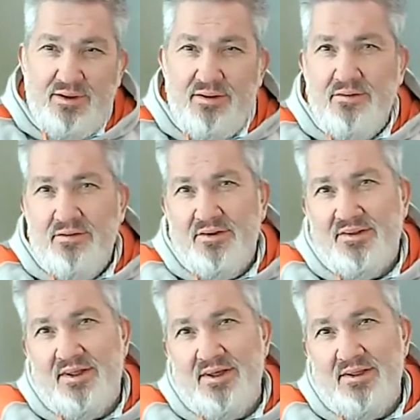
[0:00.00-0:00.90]
If you're a
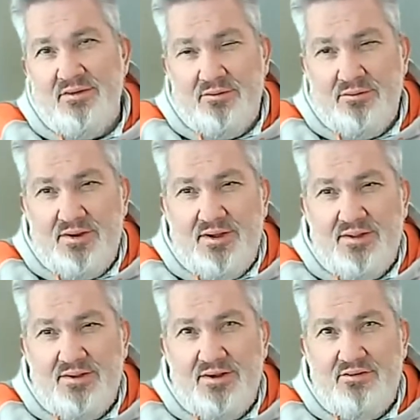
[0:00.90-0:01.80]
sales
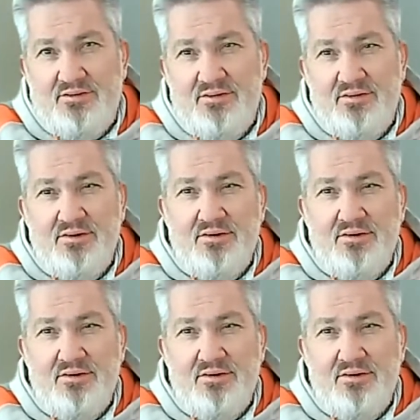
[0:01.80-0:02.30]
organization,